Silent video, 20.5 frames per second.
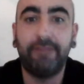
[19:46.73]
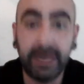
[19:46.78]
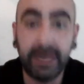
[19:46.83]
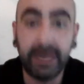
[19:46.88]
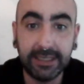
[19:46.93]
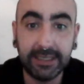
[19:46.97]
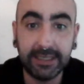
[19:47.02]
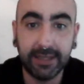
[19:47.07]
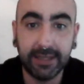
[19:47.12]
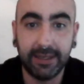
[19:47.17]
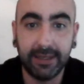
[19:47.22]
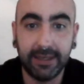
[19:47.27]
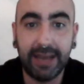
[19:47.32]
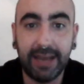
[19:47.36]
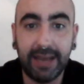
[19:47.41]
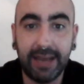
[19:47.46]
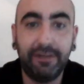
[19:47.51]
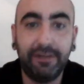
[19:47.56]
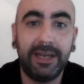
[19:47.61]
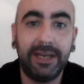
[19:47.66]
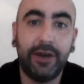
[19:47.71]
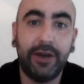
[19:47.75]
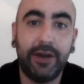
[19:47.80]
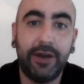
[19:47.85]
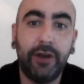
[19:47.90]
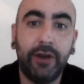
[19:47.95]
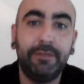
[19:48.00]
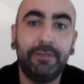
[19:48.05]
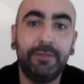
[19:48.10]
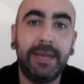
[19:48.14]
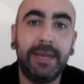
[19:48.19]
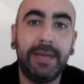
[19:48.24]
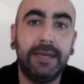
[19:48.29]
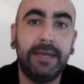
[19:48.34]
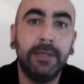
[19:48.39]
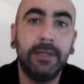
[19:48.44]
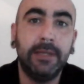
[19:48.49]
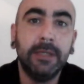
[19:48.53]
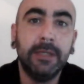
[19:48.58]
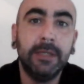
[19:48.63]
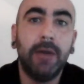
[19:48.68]
freaked the life clean out of
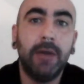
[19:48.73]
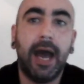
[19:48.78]
me,